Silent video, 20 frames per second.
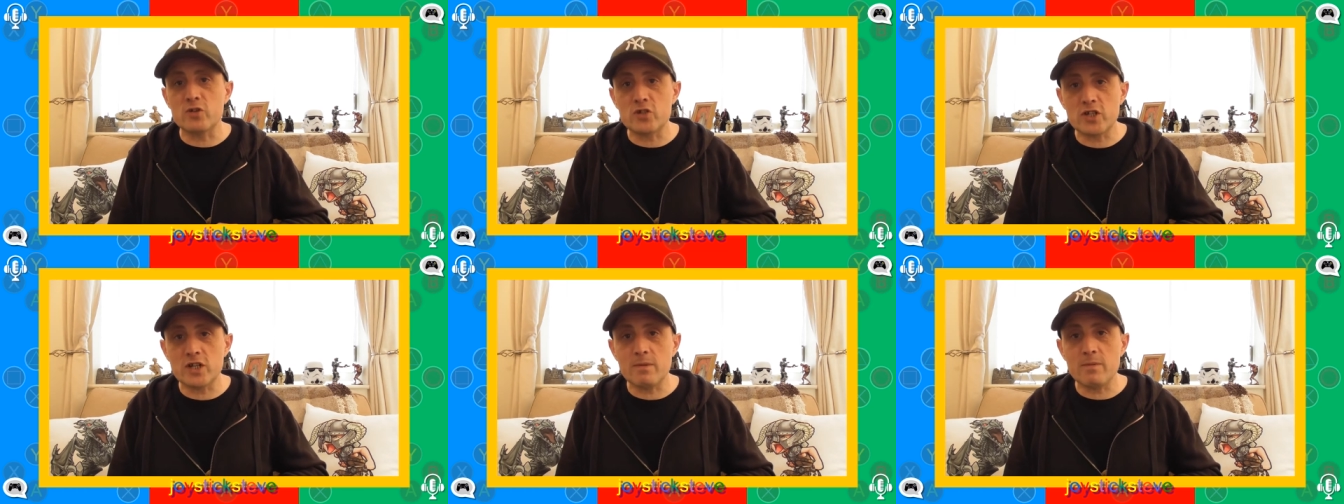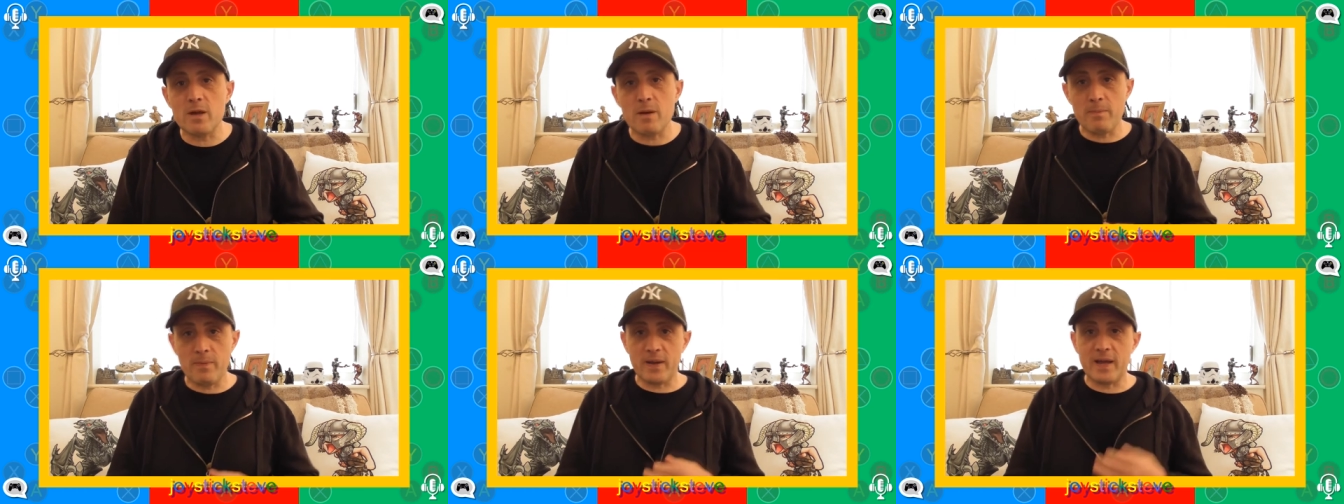you're going to
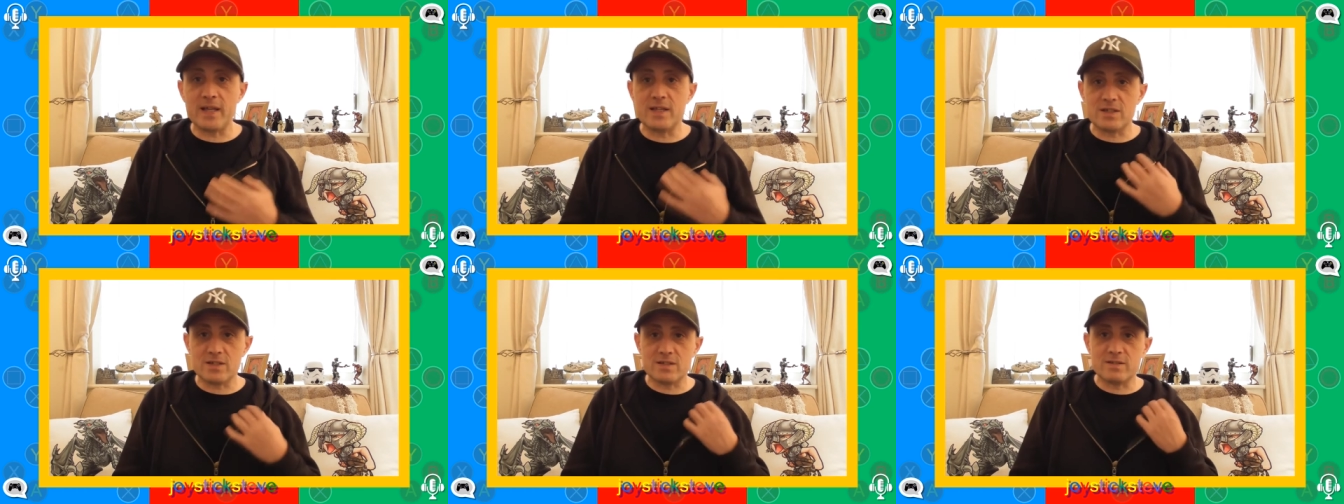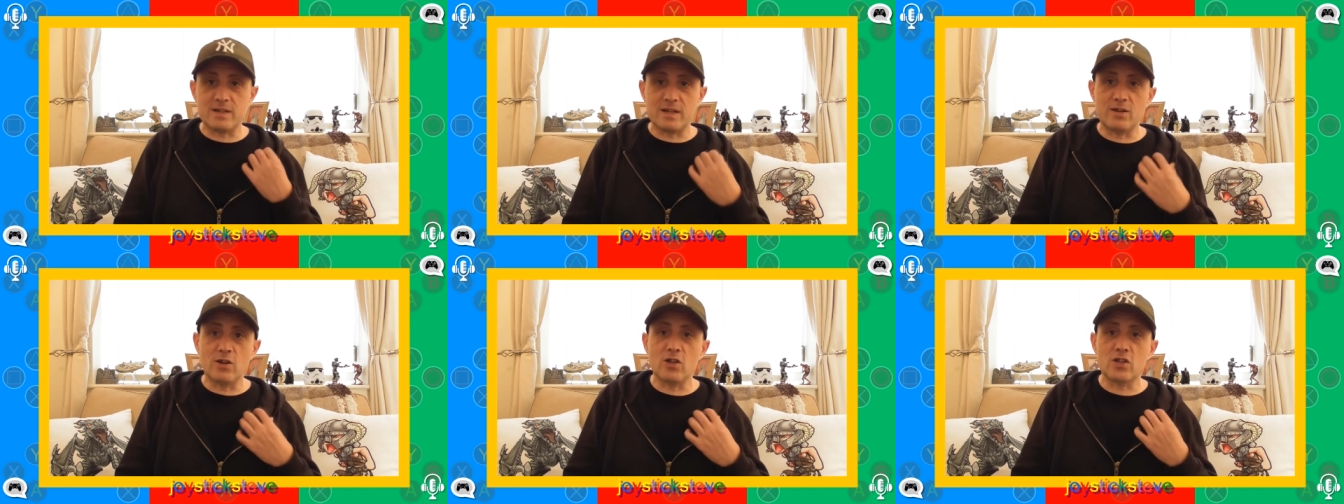be up
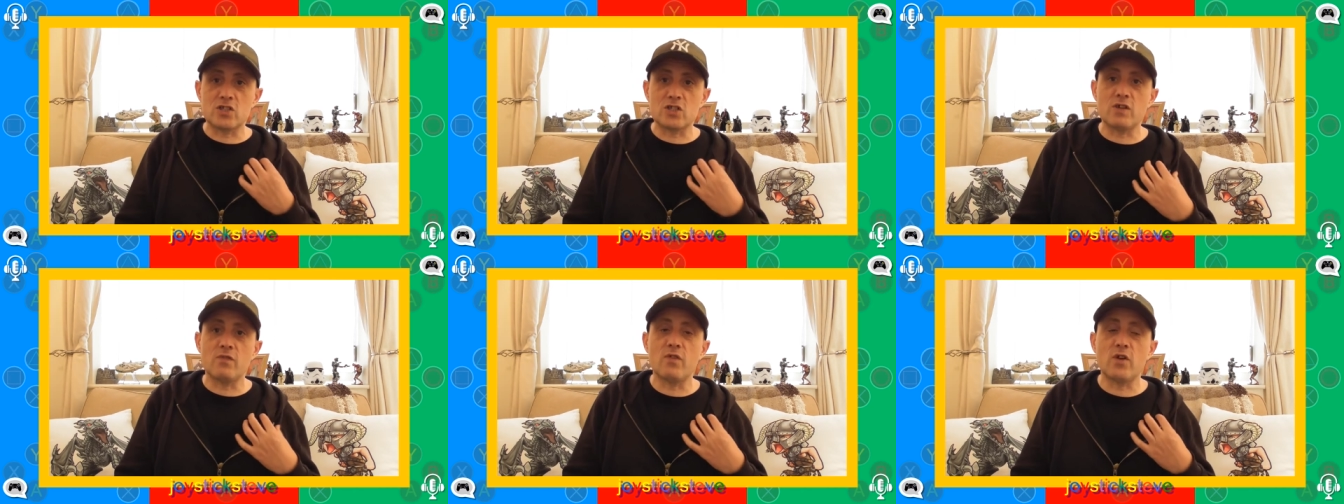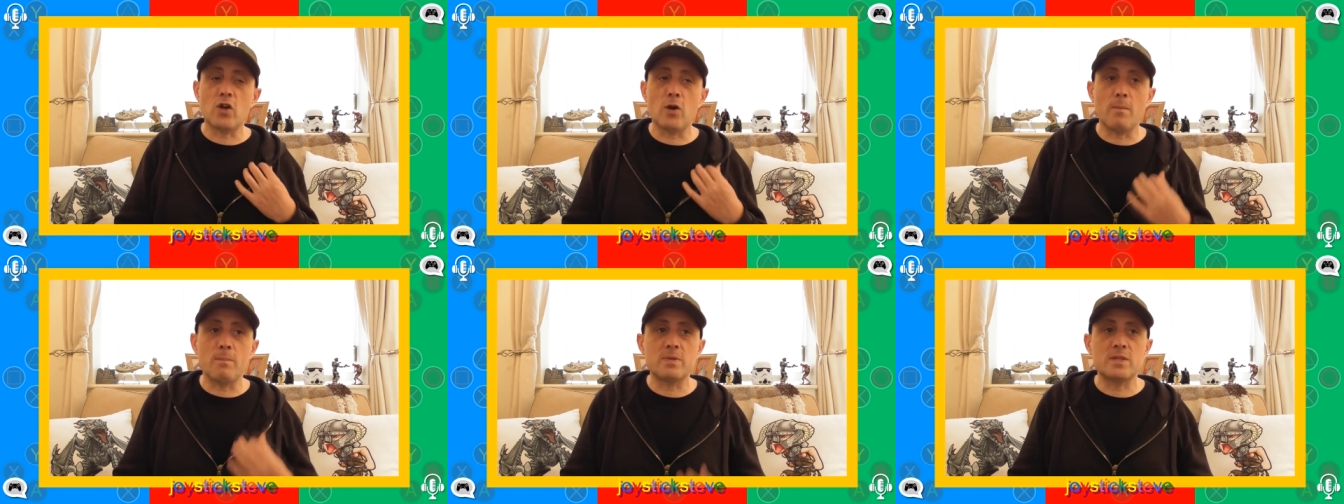against a lot tougher
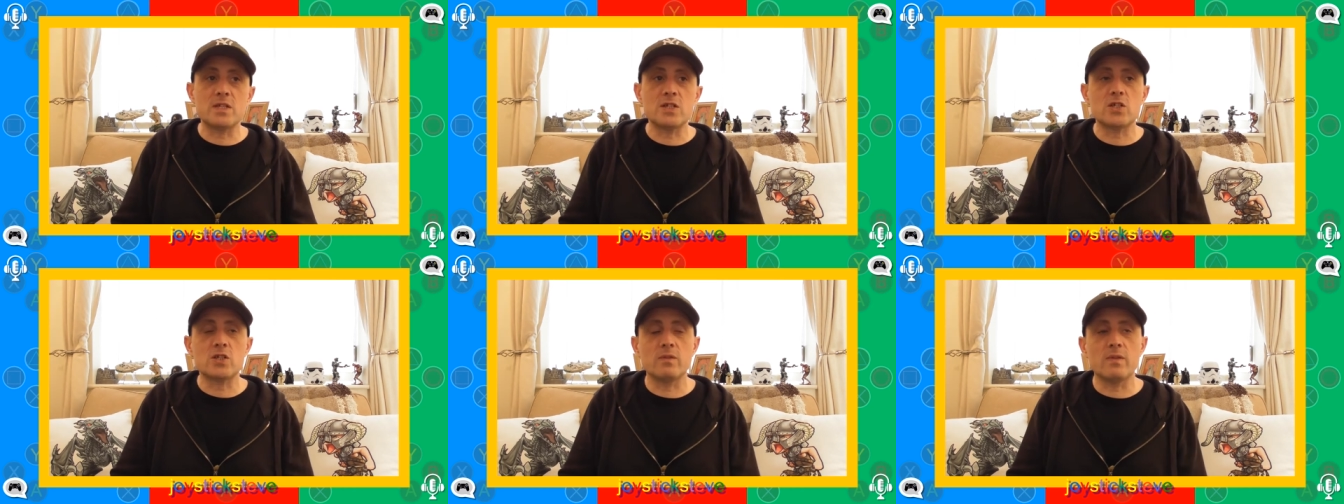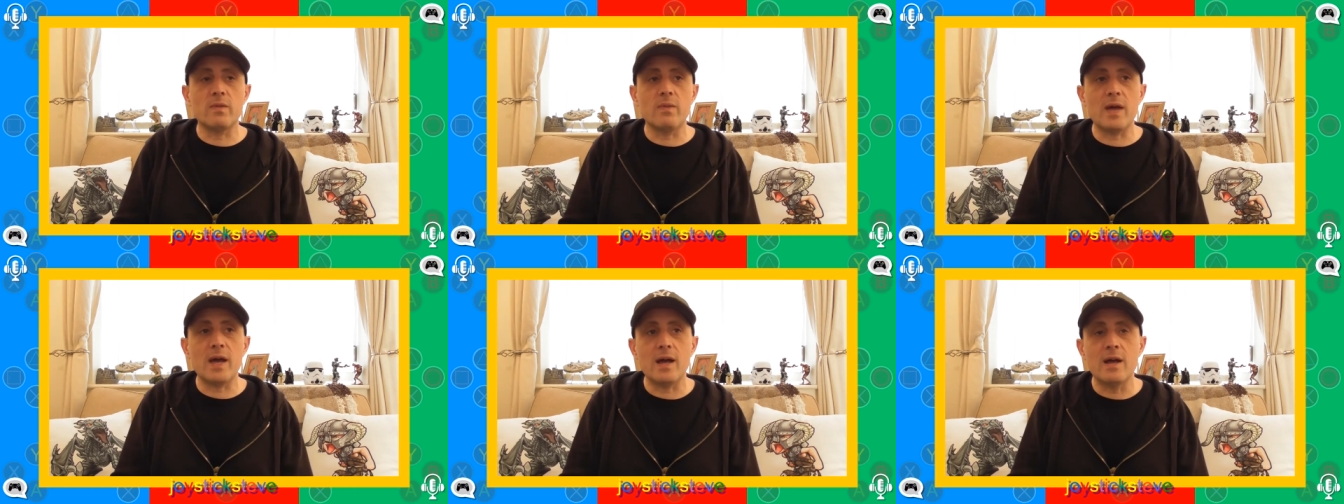competition
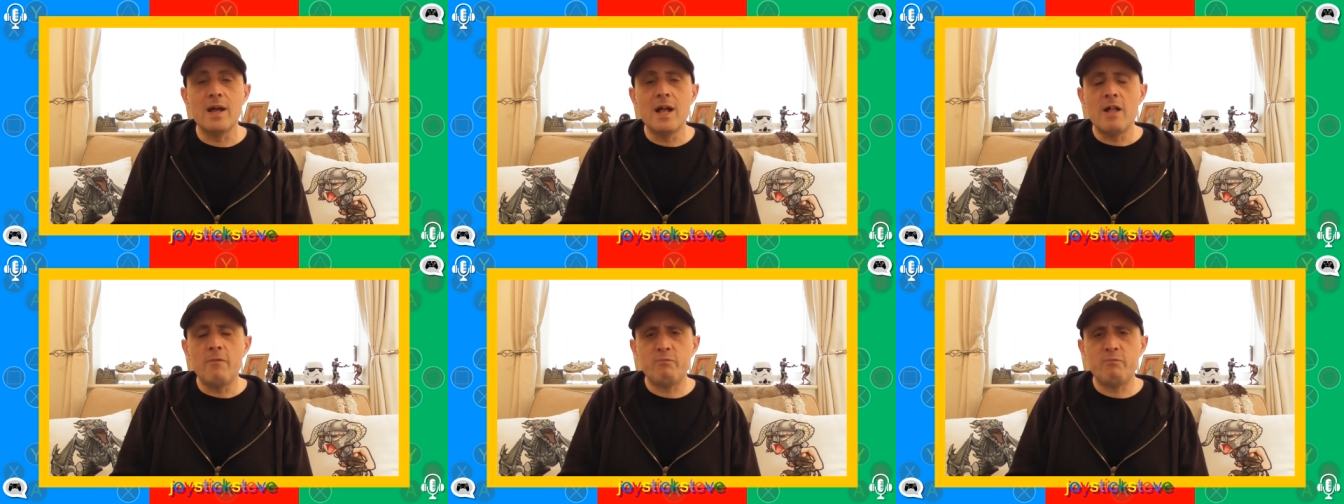than that.